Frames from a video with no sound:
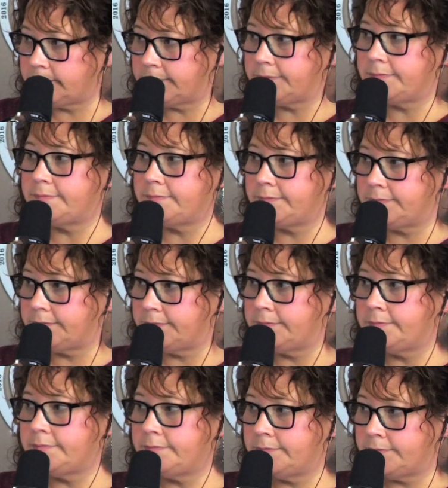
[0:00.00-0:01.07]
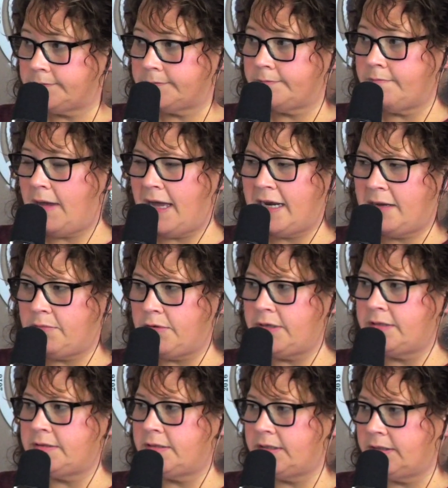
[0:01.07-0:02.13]
good when you grill them, so... Pineapple
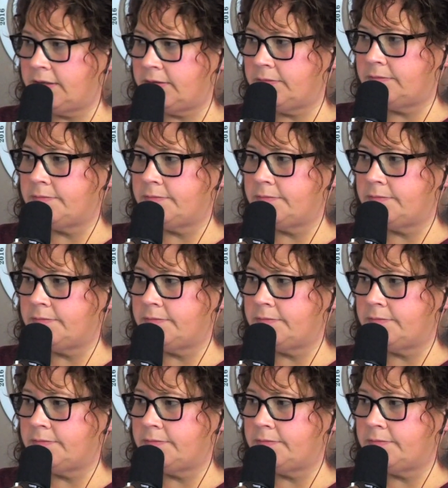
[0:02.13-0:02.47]
does too.